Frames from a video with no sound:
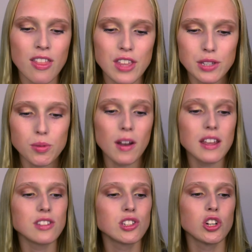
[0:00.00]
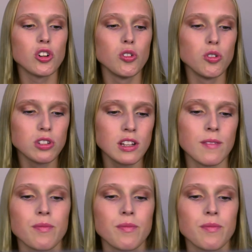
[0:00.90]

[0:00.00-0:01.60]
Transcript: This one is called